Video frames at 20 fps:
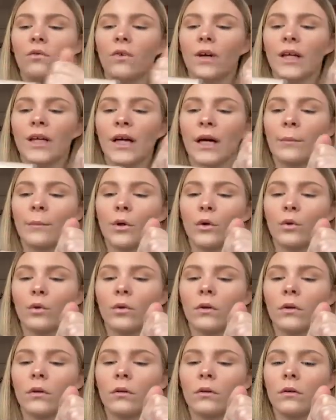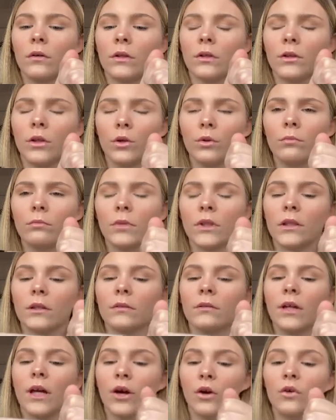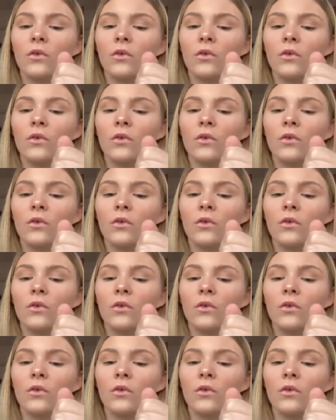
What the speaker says: the e.l.f.